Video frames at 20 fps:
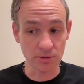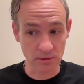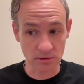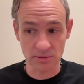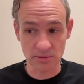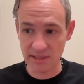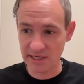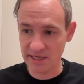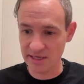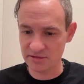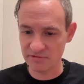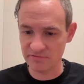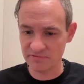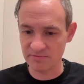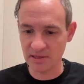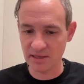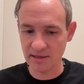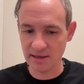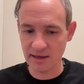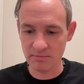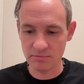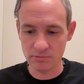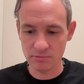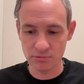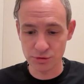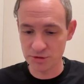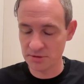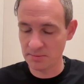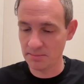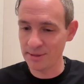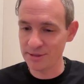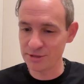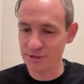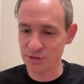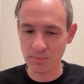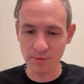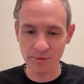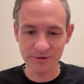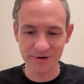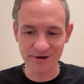the early days of PlayLab, which was a
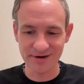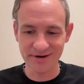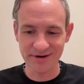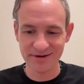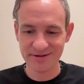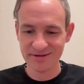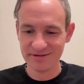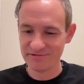much more